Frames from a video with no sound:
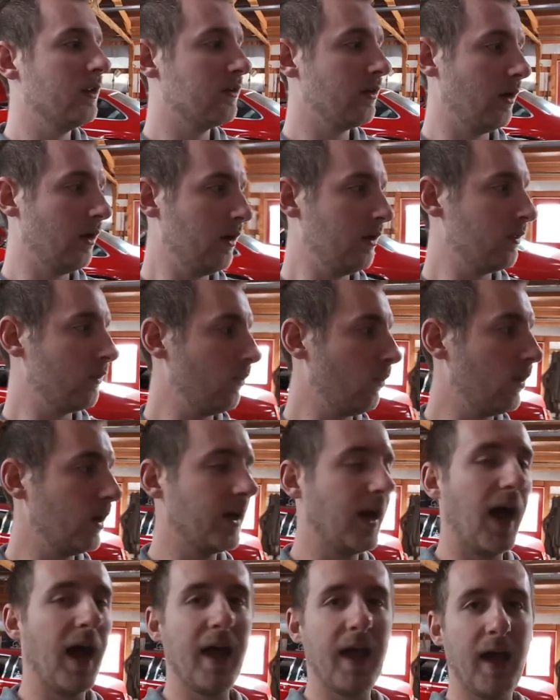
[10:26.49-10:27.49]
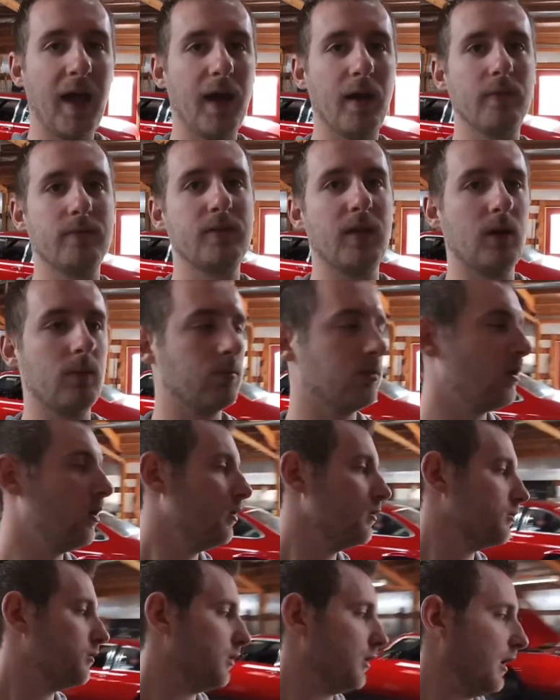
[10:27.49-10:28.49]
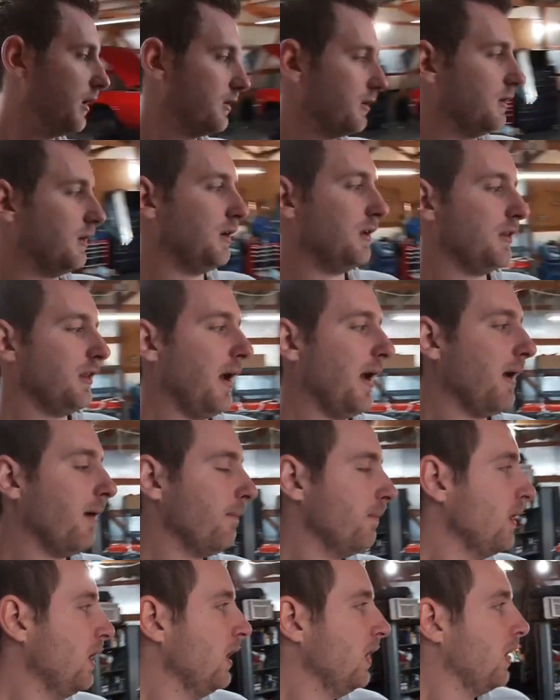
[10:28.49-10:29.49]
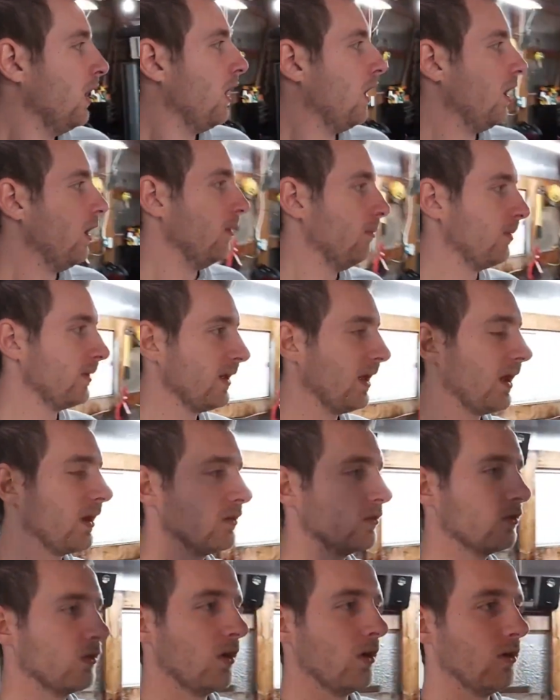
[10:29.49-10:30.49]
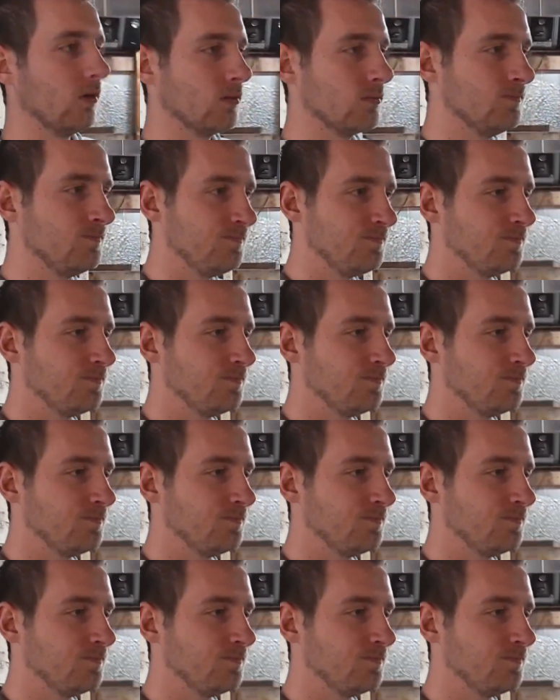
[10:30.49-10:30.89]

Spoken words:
to the one I have down below so you guys can get that. But yeah, so